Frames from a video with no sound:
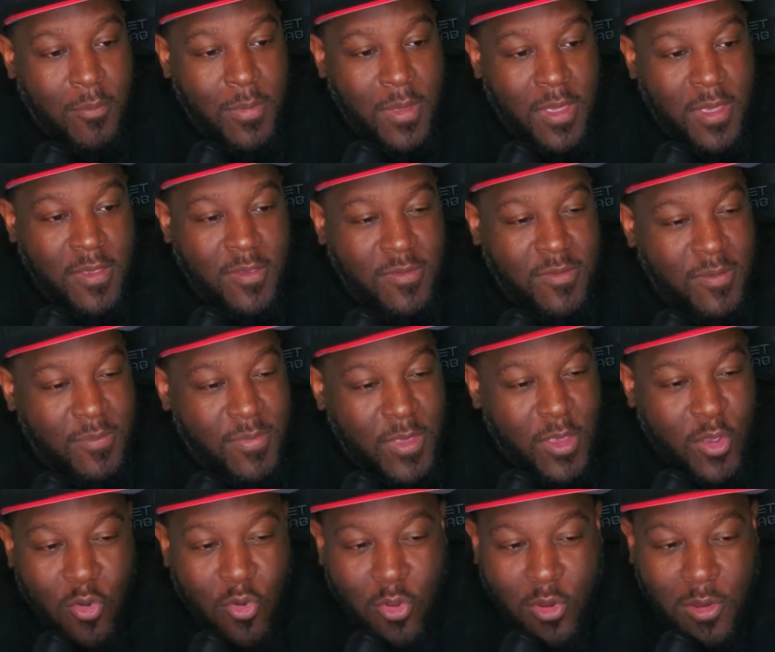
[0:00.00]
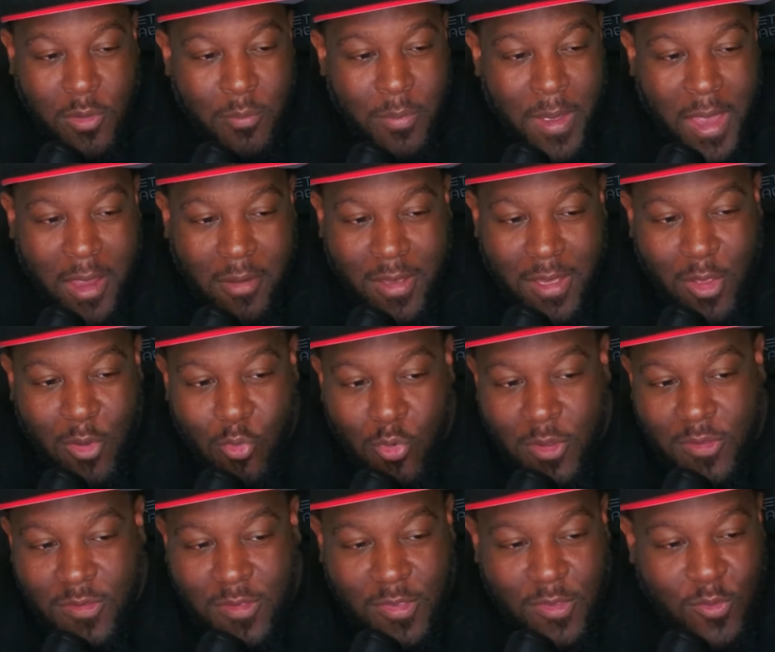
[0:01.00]
something going on in the background. I want
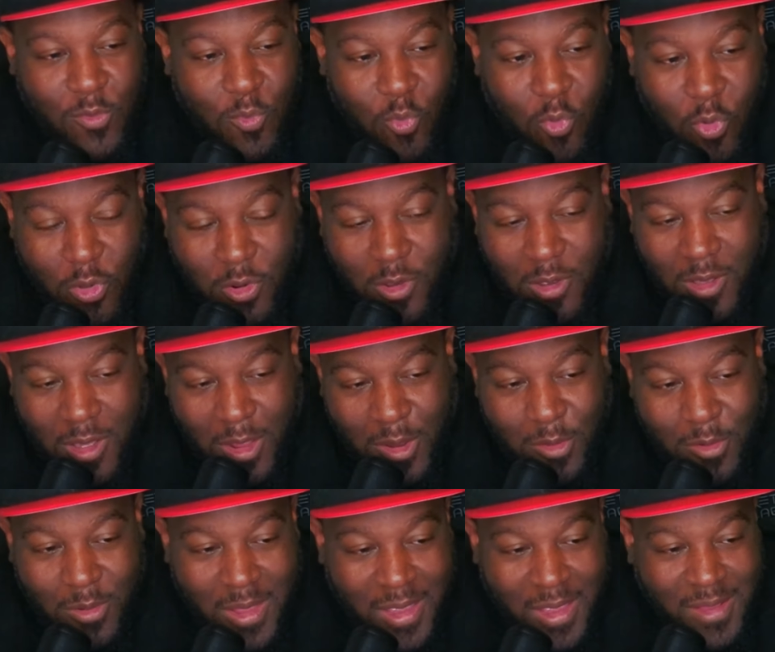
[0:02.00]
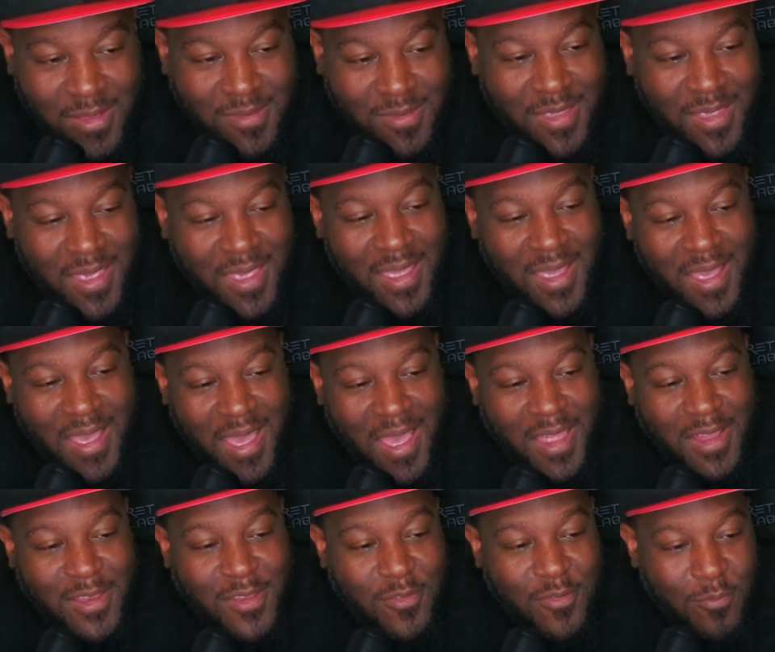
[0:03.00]
to see these watercolor lights
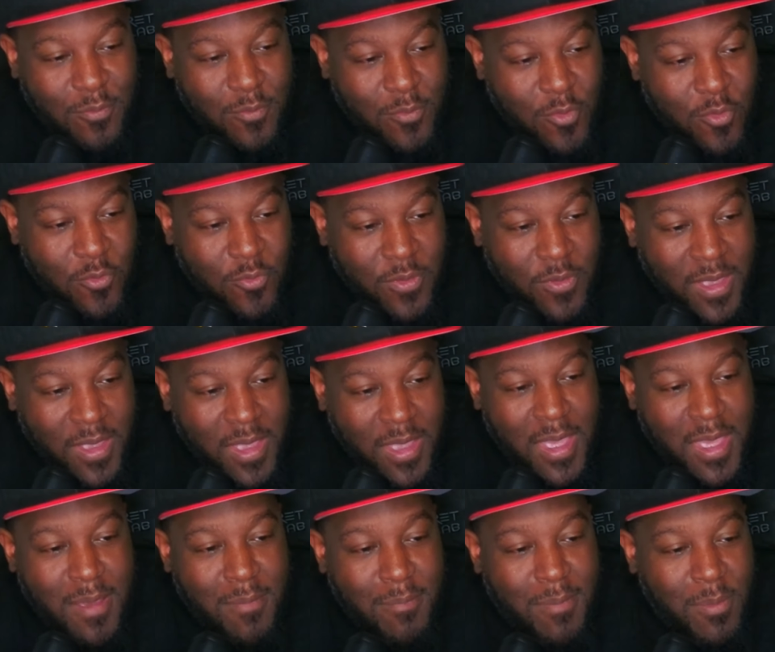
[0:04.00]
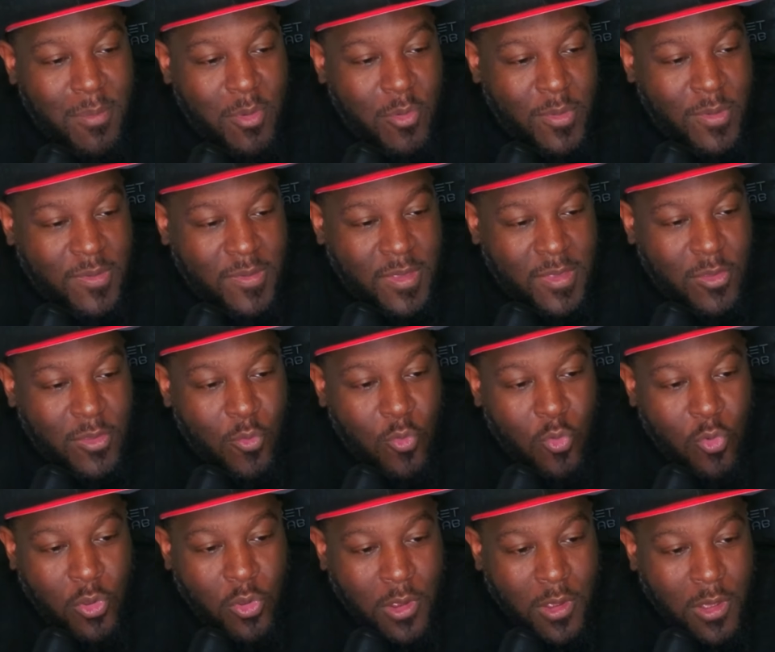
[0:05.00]
kind of moving. Maybe we see the
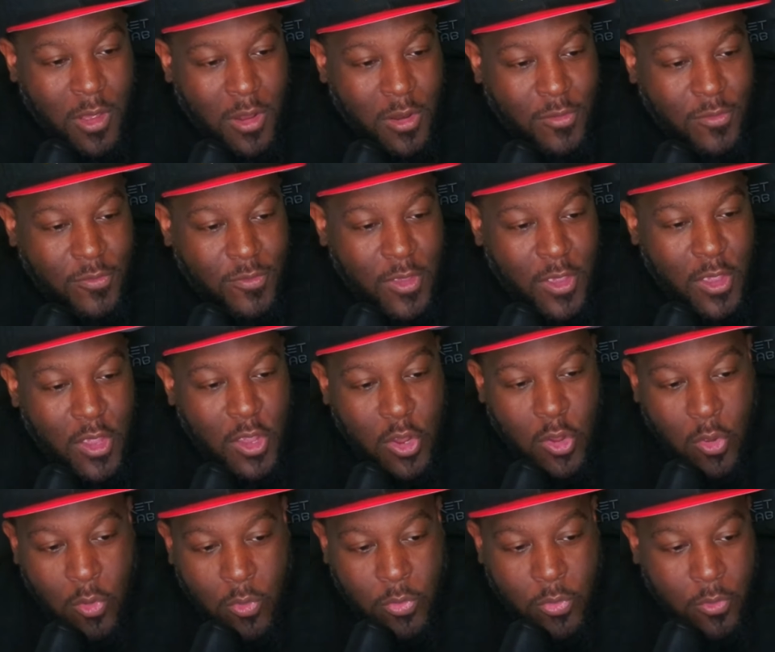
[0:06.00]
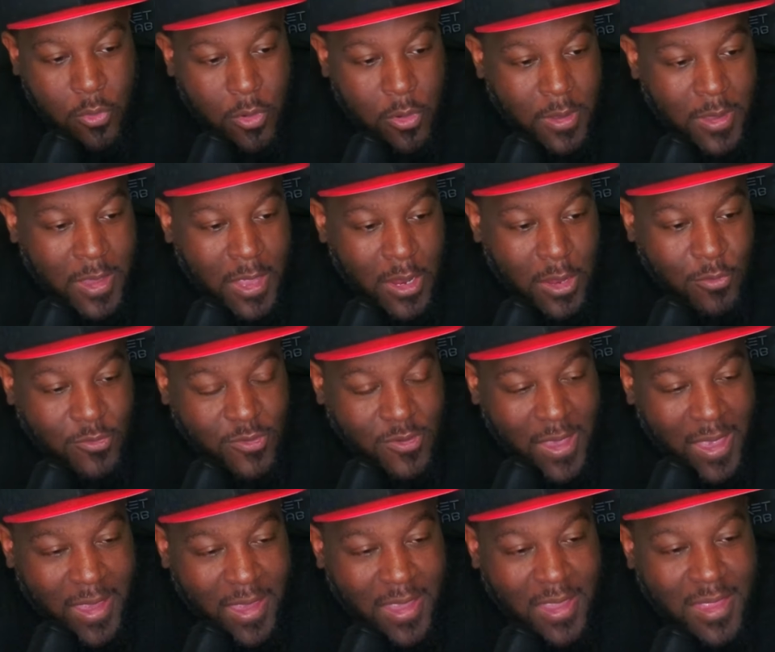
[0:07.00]
watercolors go through her yellow
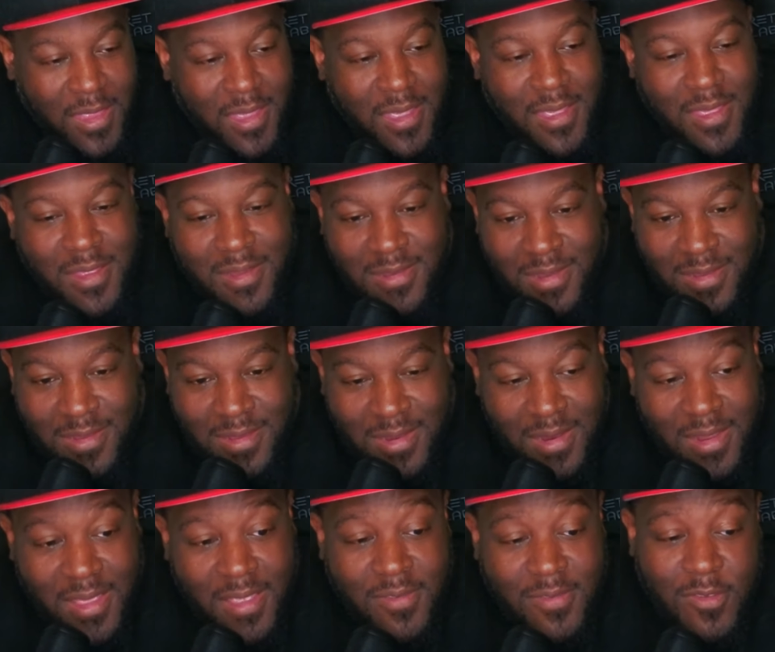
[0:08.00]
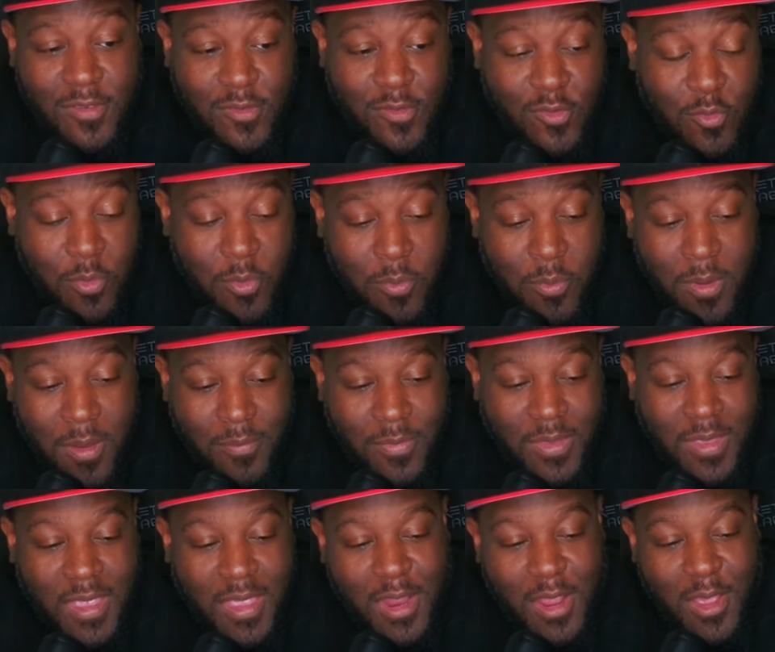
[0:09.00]
jacket. Nonetheless, super pumped.
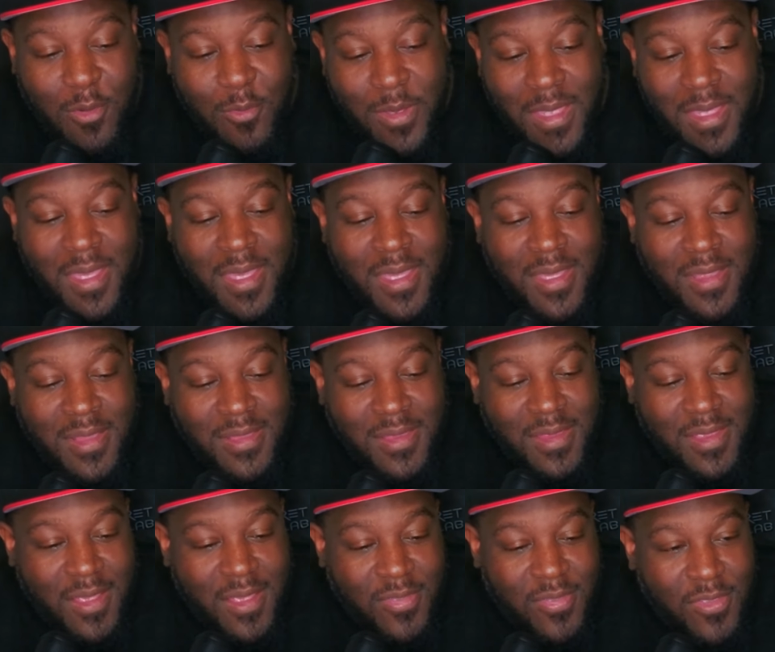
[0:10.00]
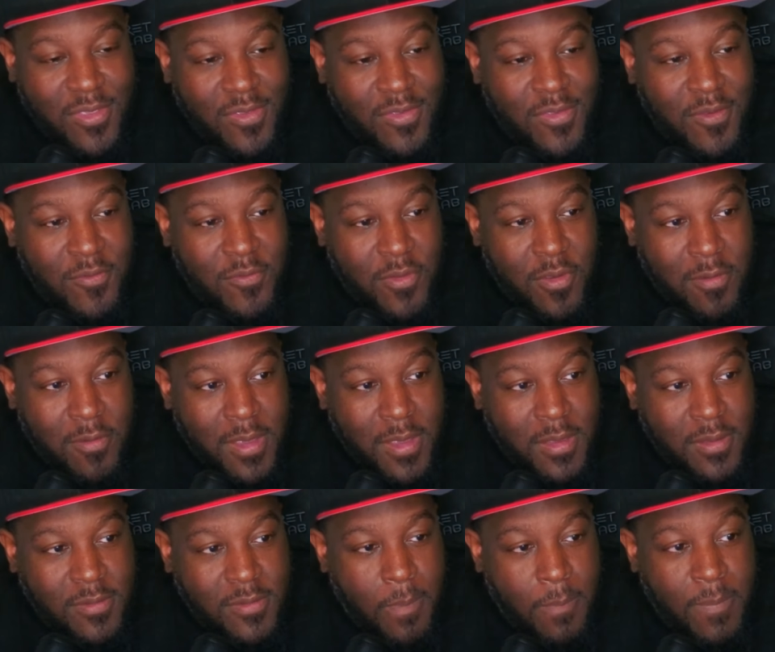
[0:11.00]
Cannot wait to get this
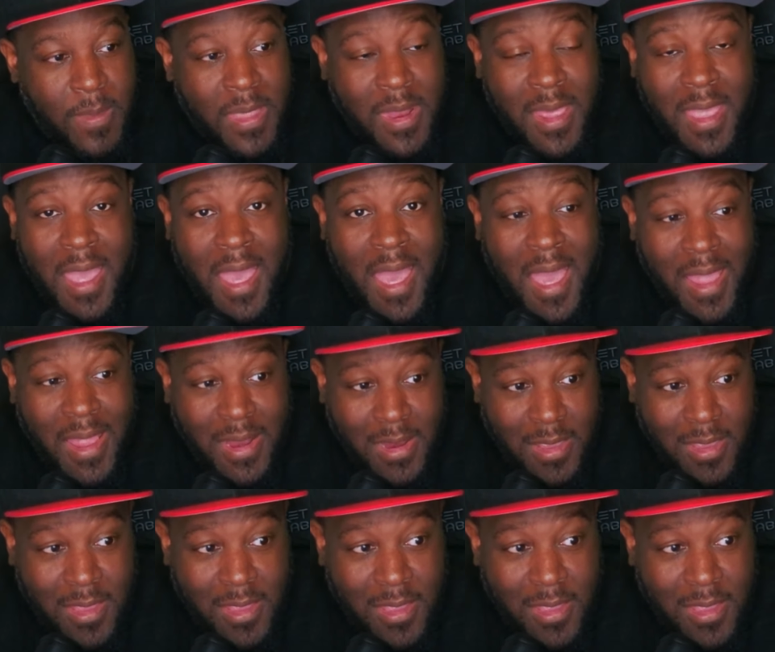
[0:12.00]
variant, and I highly